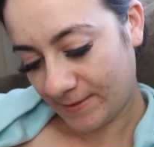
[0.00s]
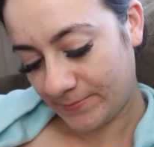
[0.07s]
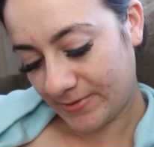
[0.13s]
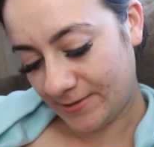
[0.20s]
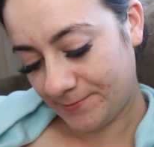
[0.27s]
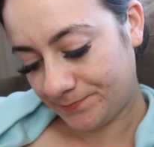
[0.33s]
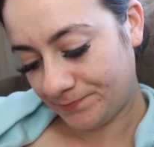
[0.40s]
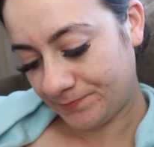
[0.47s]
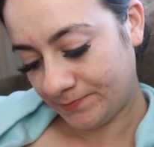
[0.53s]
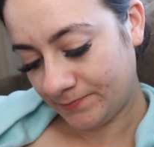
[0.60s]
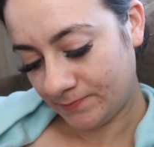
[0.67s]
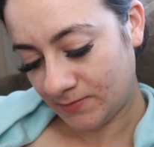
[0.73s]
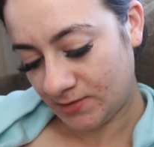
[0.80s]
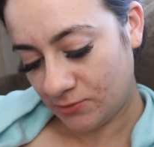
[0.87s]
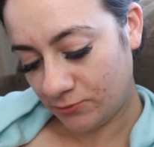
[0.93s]
But
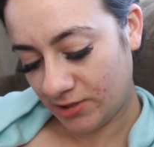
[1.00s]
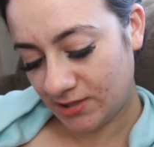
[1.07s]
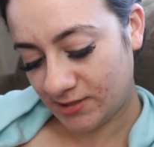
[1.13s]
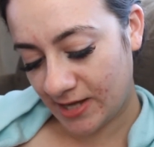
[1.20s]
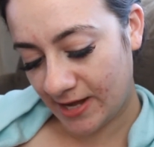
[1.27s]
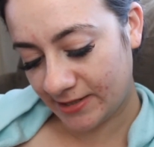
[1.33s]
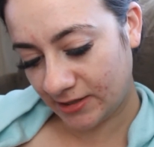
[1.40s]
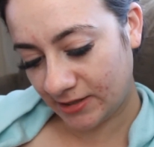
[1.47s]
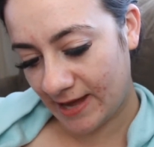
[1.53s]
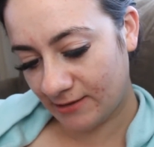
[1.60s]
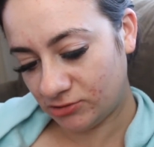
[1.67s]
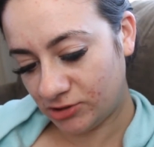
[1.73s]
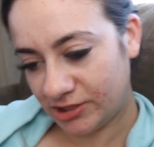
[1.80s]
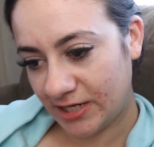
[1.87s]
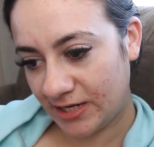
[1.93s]
so we're just kind of
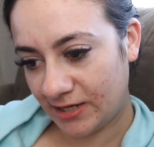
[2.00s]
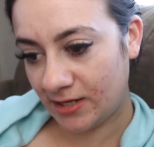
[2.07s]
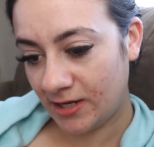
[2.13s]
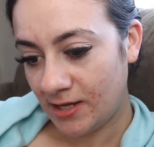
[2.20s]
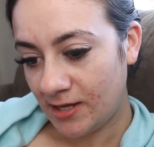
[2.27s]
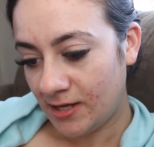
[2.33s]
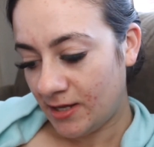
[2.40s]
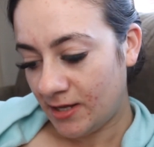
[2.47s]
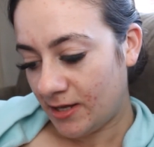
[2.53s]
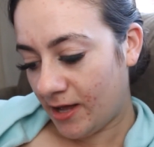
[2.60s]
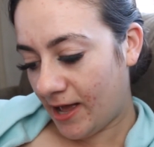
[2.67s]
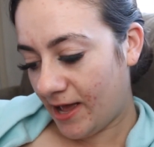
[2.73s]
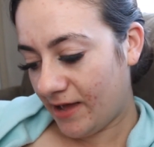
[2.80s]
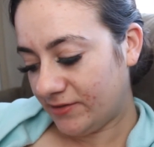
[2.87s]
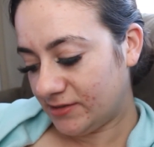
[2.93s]
lounging.
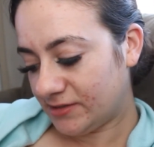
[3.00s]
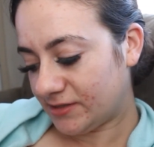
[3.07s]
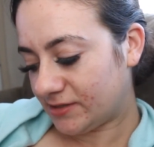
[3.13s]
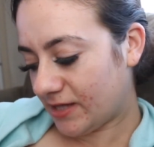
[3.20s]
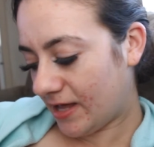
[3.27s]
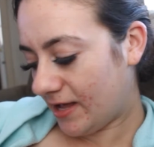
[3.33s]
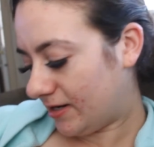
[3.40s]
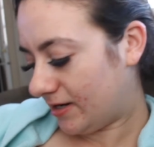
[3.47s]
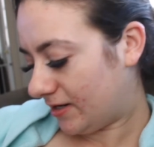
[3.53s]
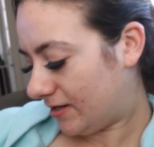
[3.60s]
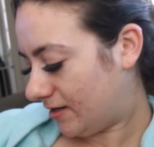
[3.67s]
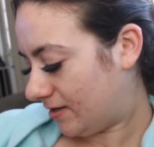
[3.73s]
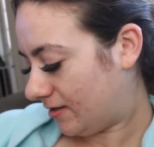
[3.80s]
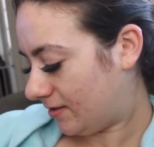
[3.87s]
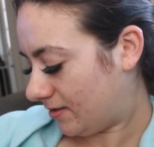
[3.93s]
I haven't decided
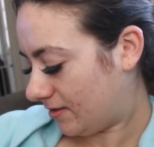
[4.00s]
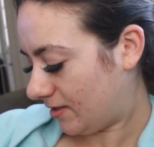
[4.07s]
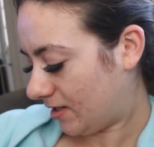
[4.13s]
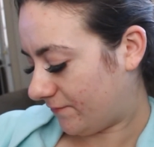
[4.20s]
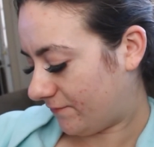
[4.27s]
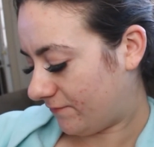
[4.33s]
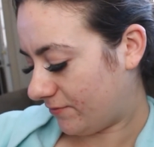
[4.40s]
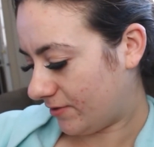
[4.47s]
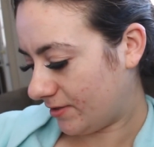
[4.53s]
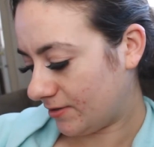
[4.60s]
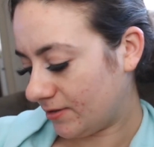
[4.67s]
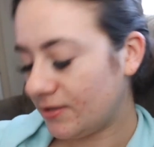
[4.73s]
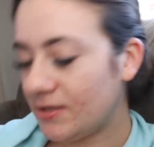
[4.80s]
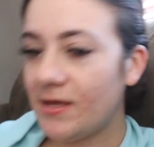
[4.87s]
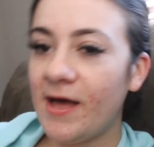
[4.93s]
if,
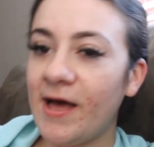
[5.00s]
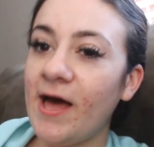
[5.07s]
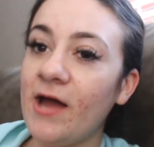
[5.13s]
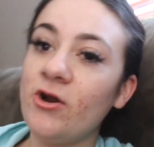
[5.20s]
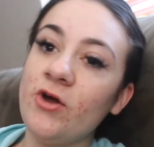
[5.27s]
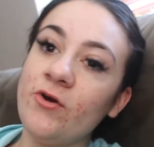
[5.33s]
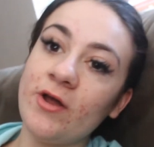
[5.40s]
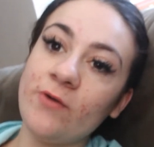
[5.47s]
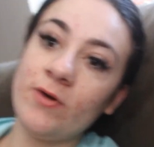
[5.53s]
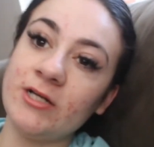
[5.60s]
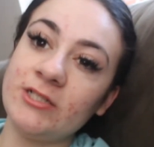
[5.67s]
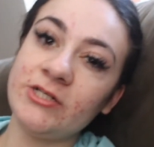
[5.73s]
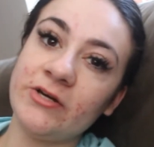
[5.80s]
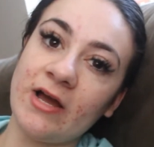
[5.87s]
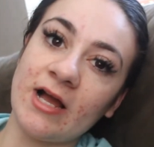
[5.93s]
I don't know what I want
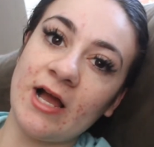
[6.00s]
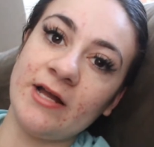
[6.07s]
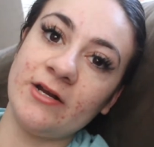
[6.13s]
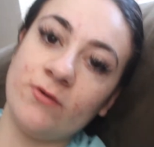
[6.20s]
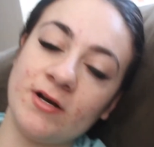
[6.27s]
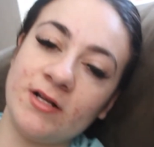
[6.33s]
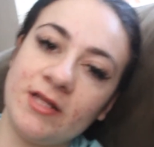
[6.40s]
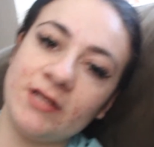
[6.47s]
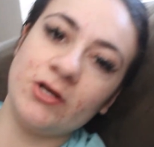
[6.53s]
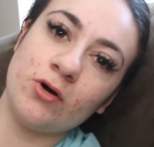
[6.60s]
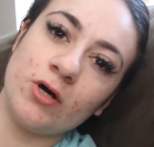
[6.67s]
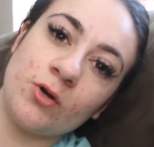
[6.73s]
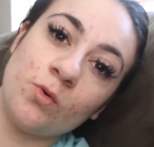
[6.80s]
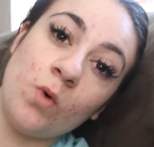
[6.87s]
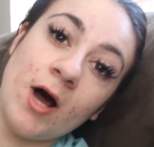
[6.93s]
to do. I kind of want to like go
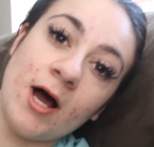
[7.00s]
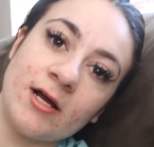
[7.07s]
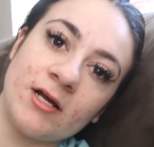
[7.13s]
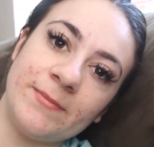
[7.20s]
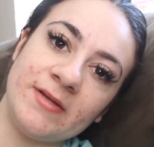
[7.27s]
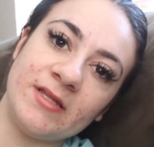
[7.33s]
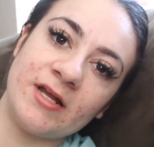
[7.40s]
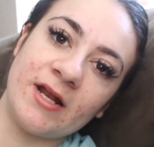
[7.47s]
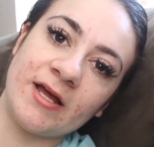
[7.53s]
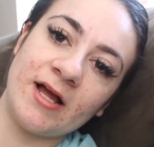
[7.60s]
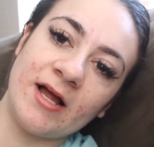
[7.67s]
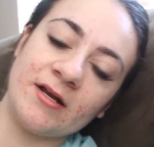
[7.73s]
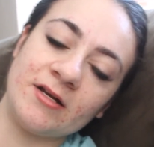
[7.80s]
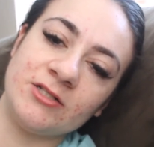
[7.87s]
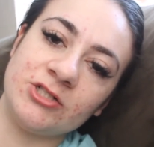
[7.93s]
on a walk, but then I
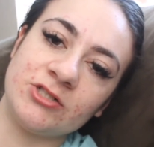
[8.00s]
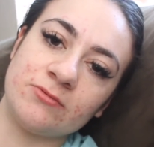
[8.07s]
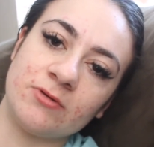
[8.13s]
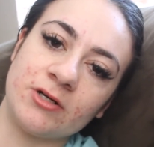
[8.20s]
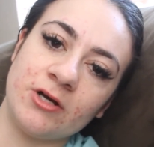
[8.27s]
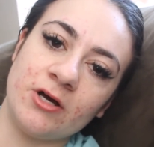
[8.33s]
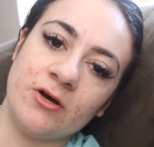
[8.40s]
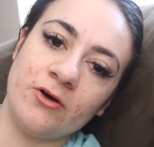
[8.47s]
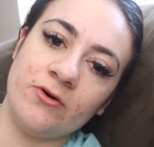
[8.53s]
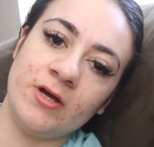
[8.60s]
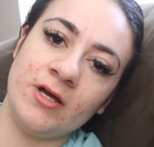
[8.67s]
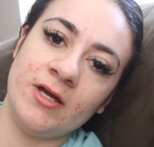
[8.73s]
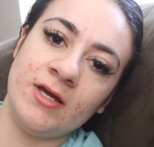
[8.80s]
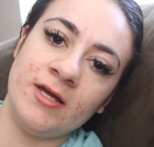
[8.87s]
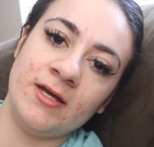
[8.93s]
kind of just want to go
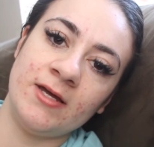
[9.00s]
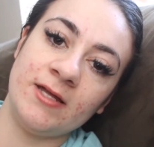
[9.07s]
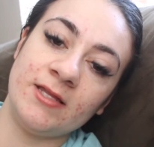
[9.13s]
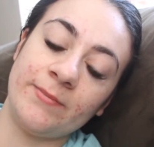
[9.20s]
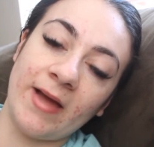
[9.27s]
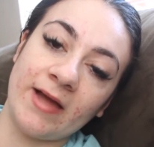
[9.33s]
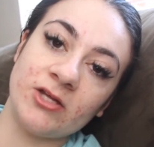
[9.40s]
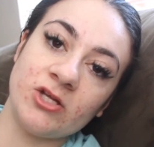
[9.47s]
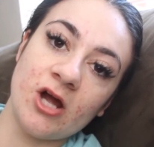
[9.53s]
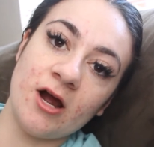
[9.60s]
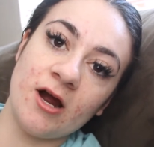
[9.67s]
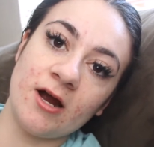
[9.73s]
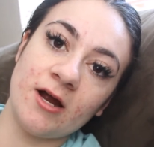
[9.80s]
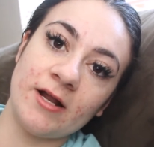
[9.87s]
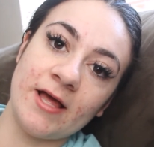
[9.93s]
in the
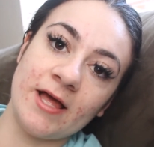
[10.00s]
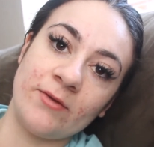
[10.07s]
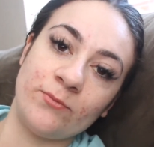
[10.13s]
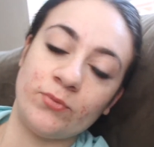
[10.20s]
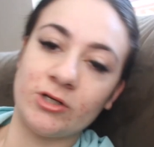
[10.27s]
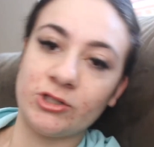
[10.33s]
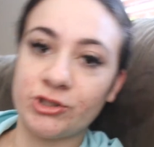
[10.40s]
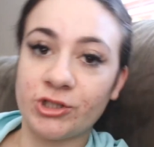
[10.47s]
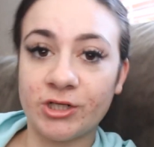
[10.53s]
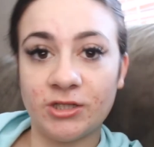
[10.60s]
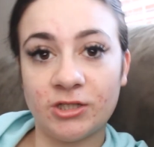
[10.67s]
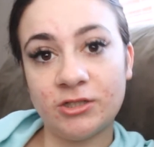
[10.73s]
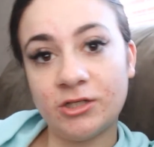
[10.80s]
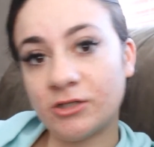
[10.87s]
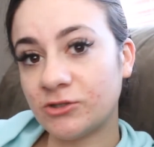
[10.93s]
backyard and push her in
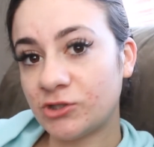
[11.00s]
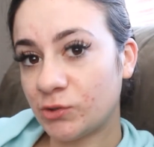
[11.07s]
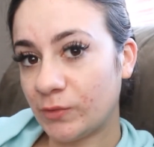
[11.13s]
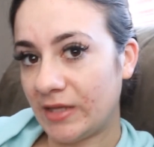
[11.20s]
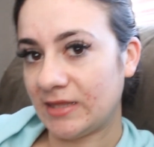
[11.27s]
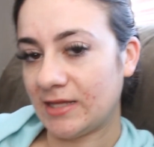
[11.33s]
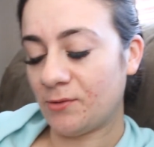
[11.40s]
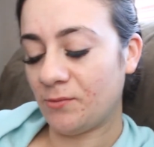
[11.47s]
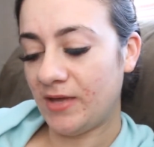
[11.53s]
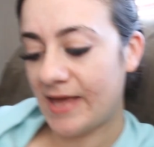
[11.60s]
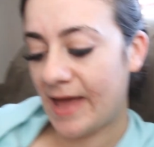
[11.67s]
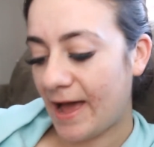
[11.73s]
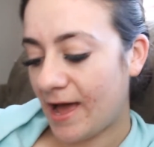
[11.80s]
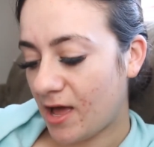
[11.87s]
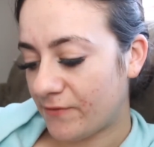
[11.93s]
the little swing that we
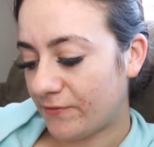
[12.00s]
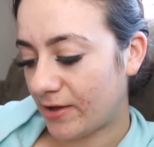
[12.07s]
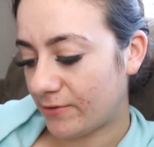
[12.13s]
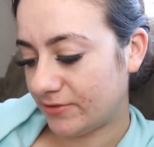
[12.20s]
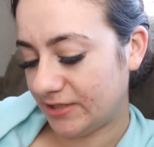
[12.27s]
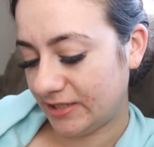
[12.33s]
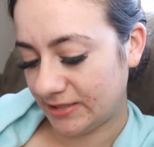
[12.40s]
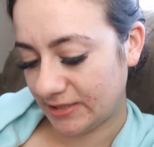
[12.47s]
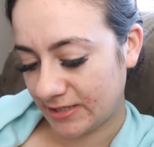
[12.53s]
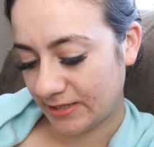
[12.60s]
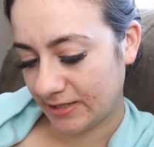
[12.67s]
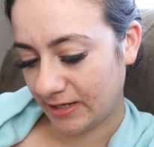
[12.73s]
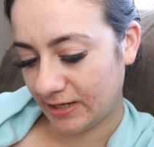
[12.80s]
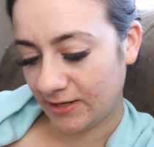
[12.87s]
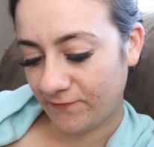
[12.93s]
have. I would need to
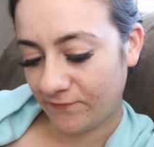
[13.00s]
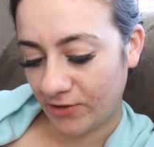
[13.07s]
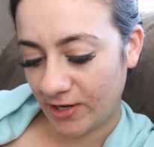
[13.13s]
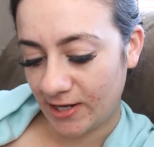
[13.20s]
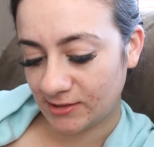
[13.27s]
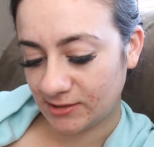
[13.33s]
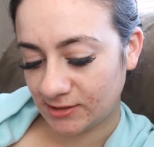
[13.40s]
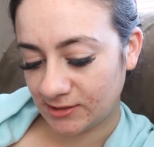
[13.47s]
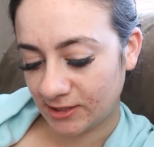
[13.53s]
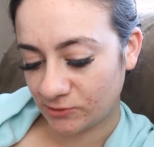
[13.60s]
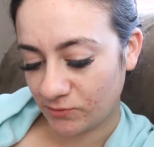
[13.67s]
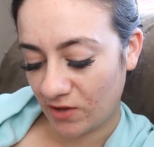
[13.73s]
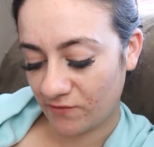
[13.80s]
clean it first because we